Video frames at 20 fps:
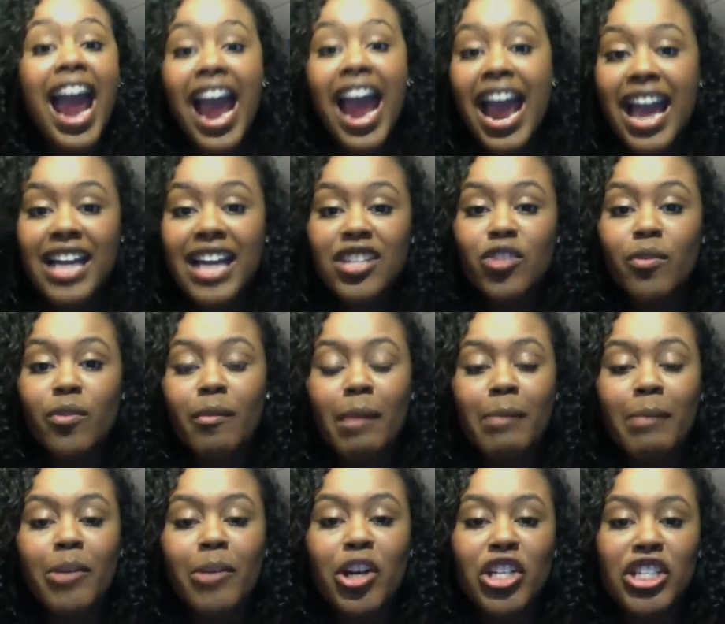And
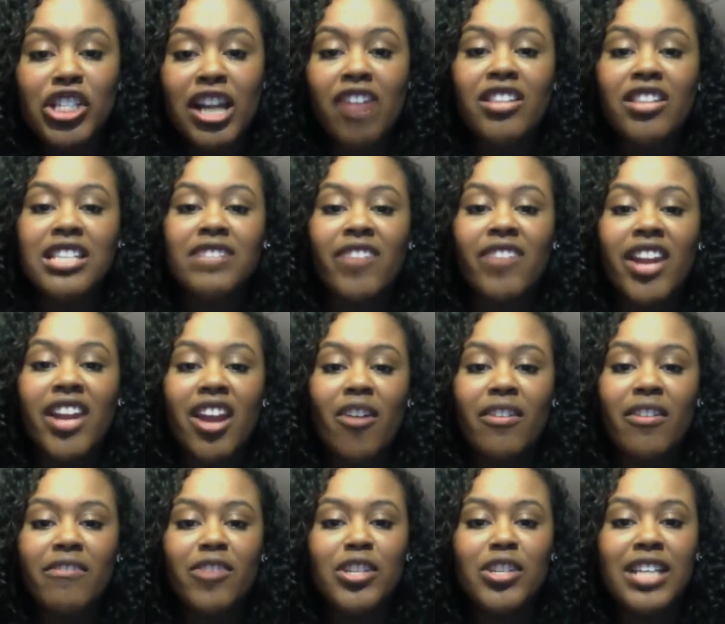remember to share this
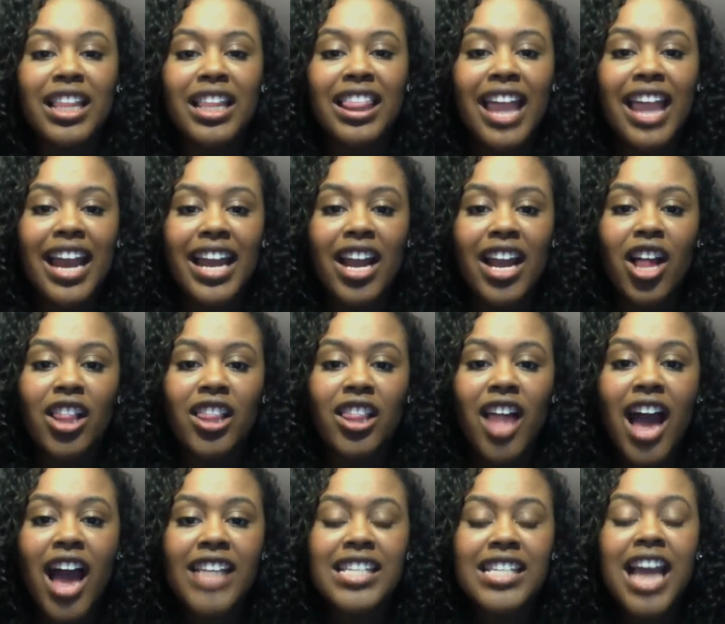video if you did like it a
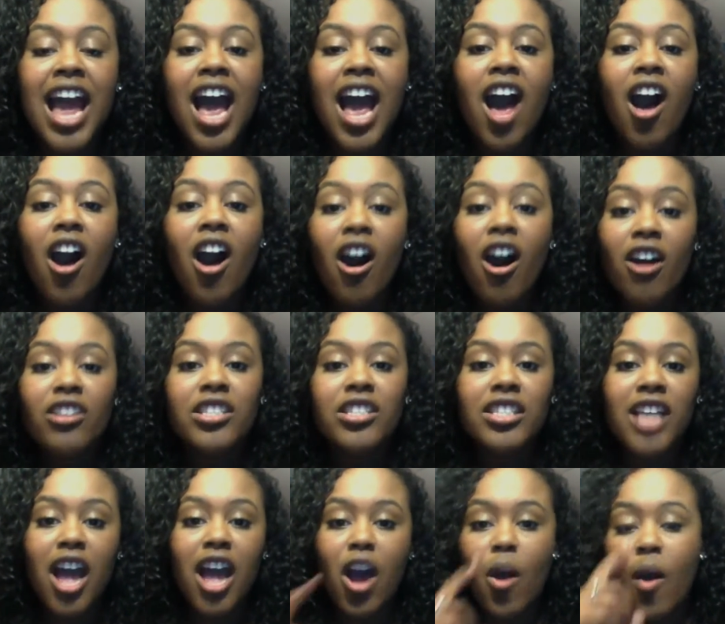lot.
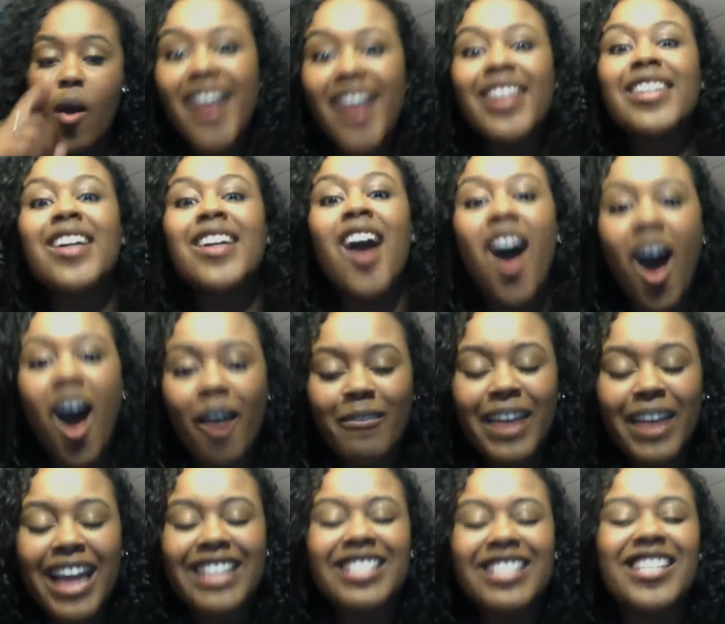Also,
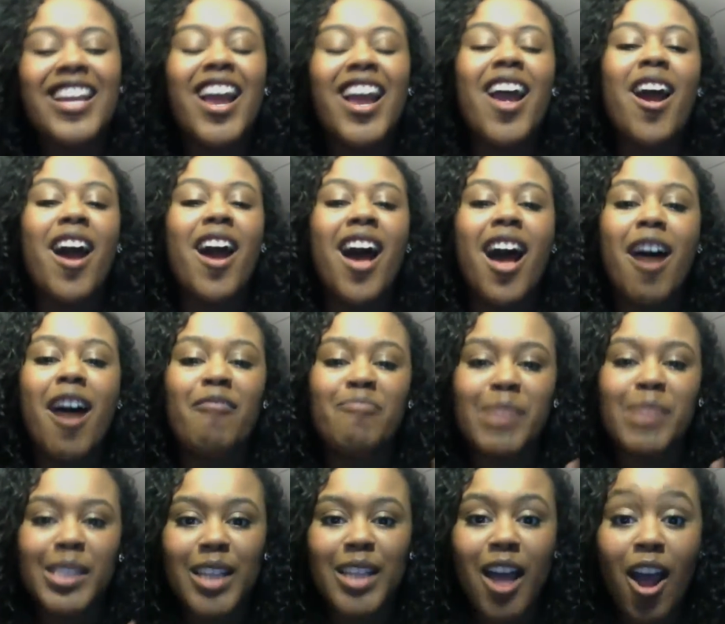comment
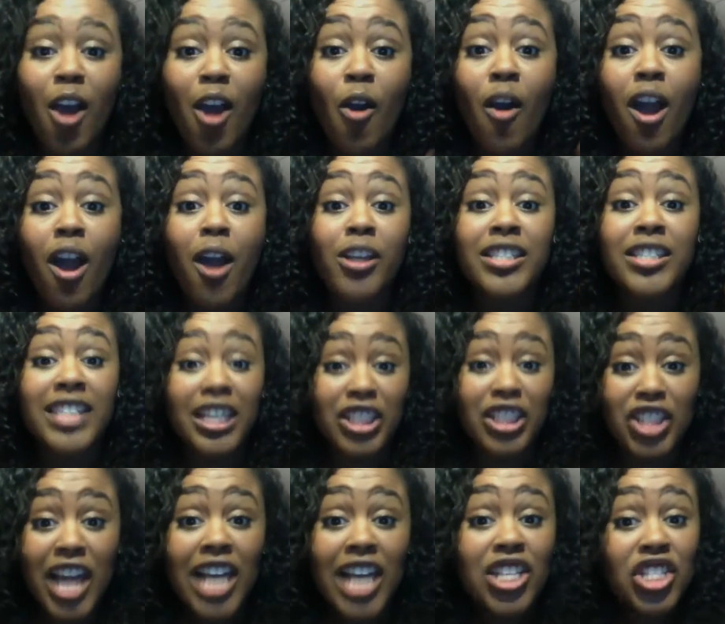below
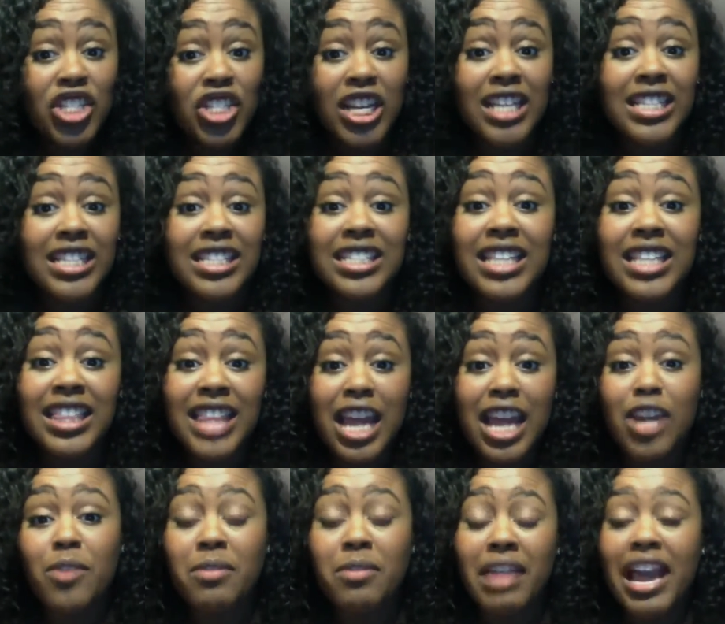suggestions
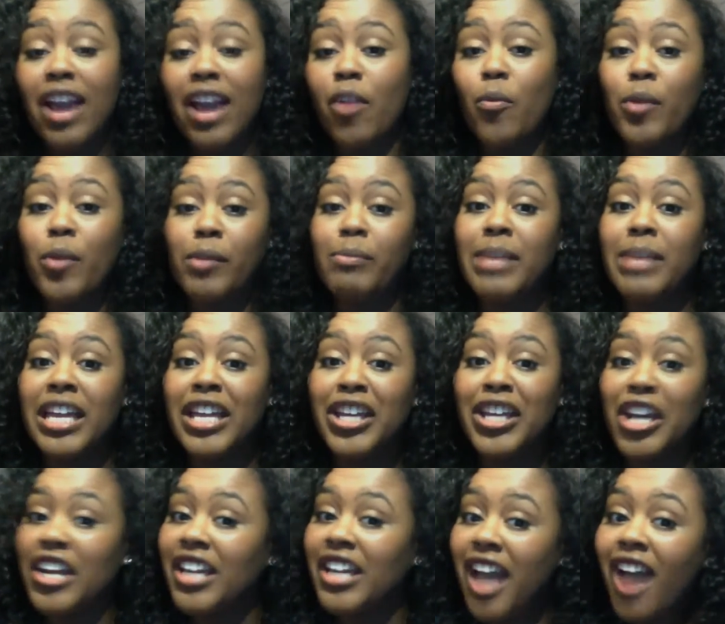that you think will be
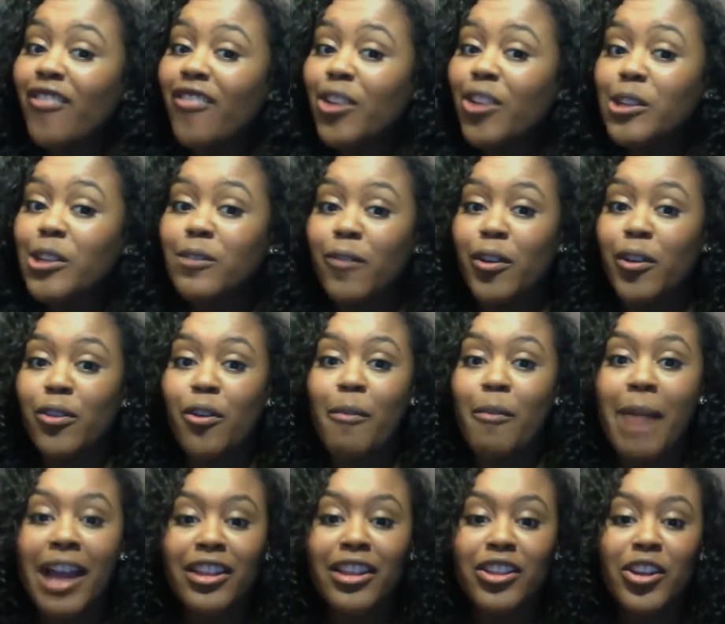good covers for
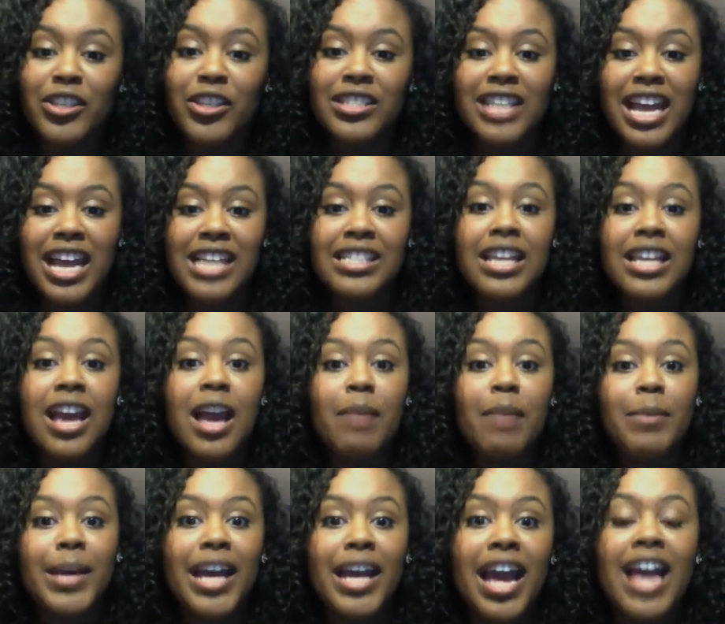Throwback Thursdays,
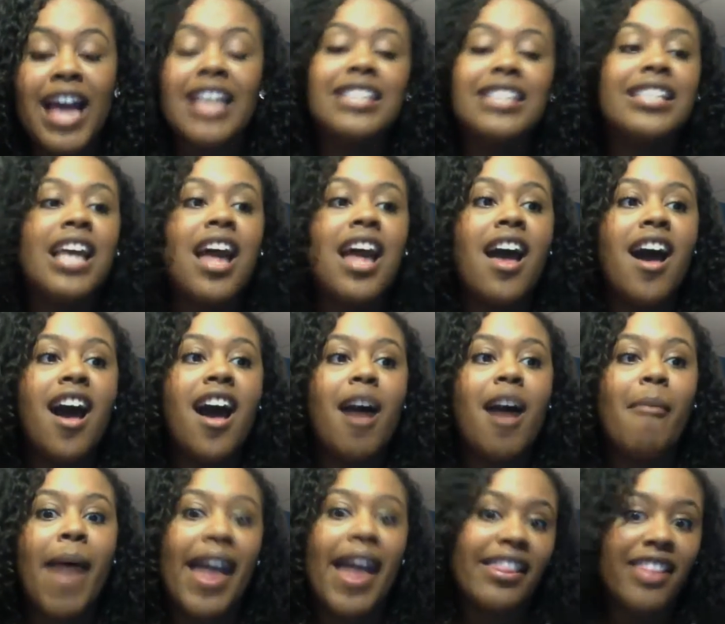because
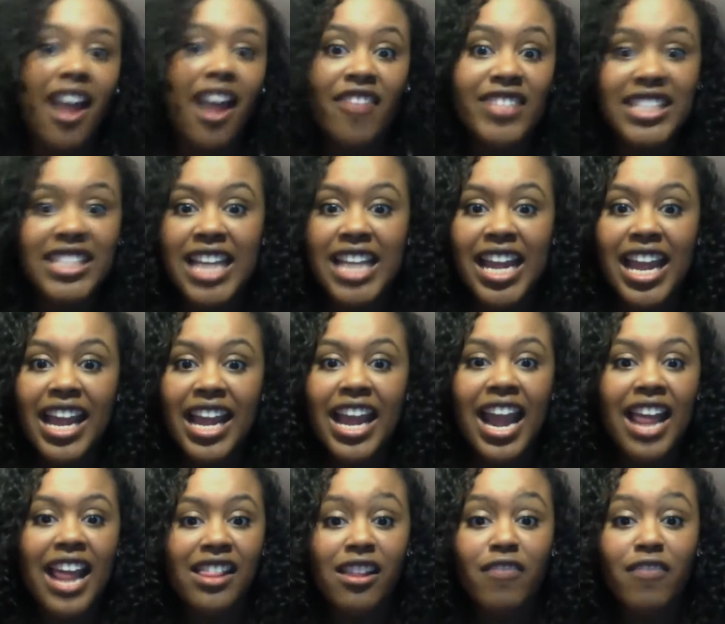I love singing
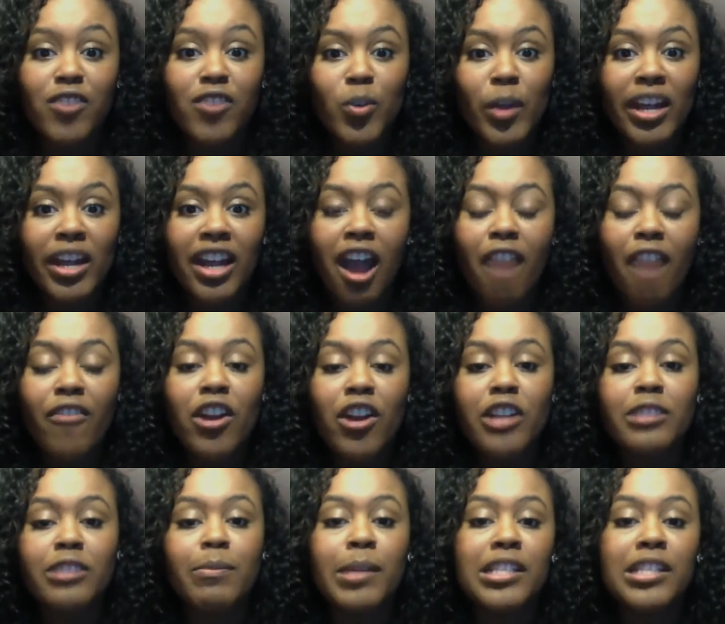and I love doing
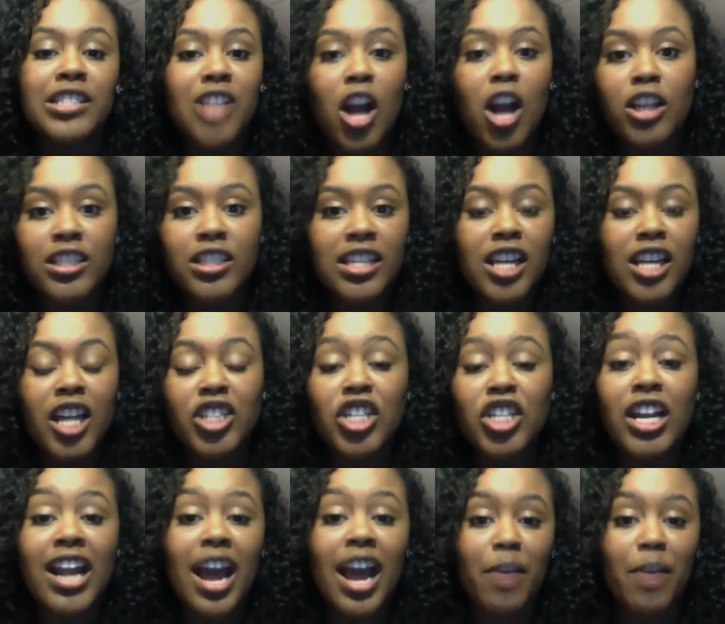covers, but song
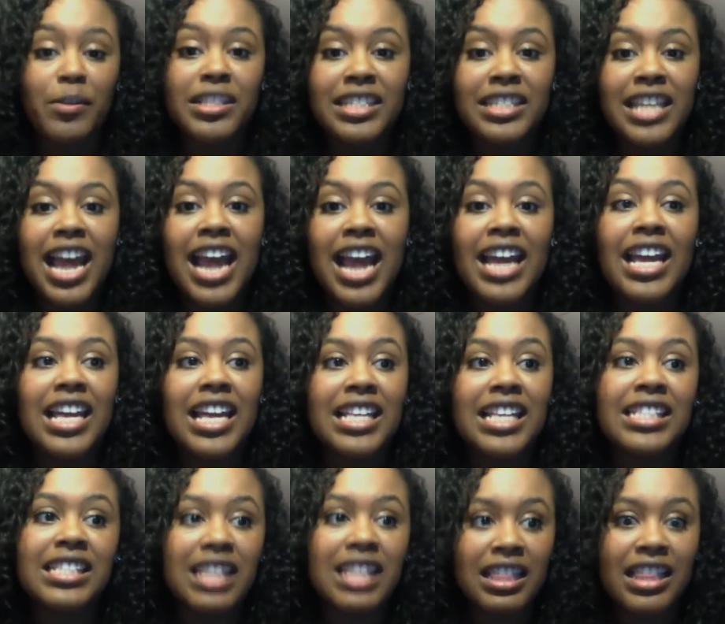selection, I would say,
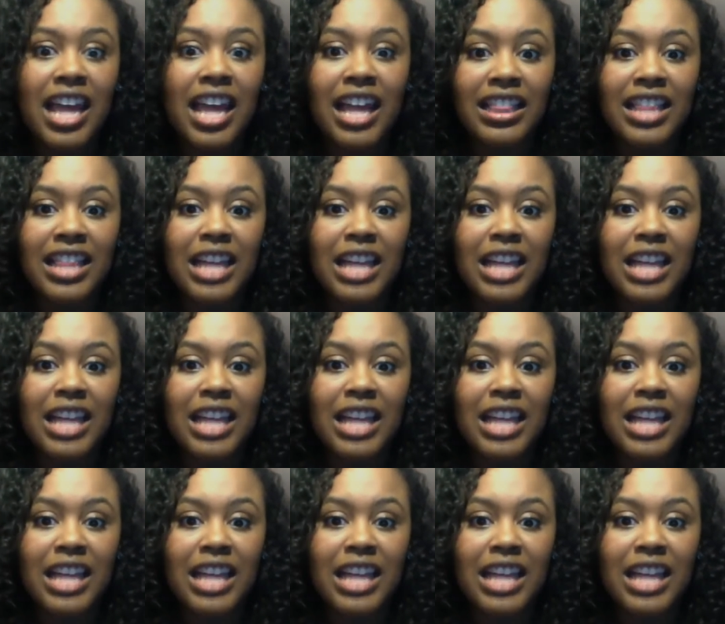is the thing that's